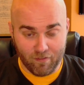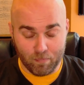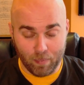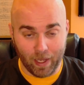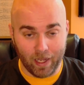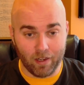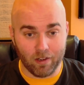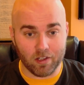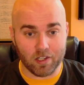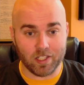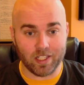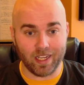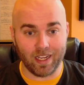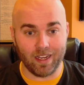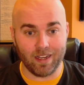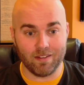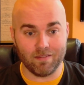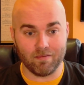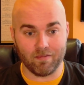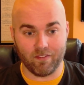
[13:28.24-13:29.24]
if
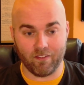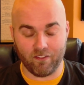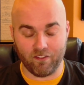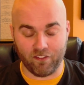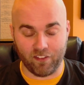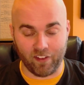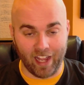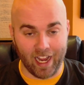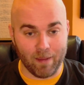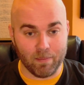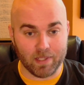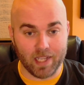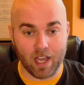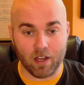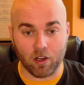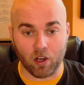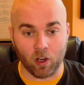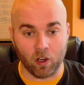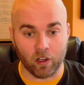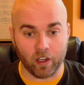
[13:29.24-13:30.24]
Peterson flames
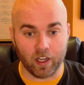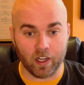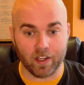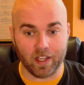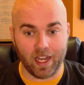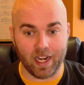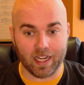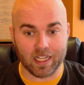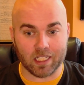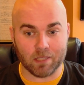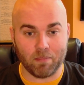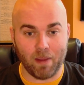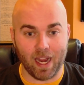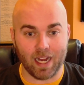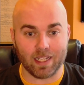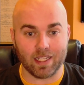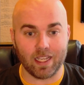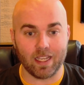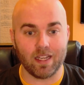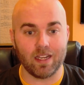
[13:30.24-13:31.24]
out earlier than
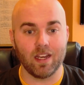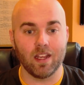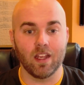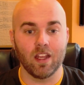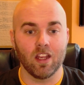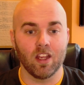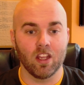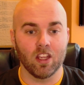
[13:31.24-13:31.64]
expected,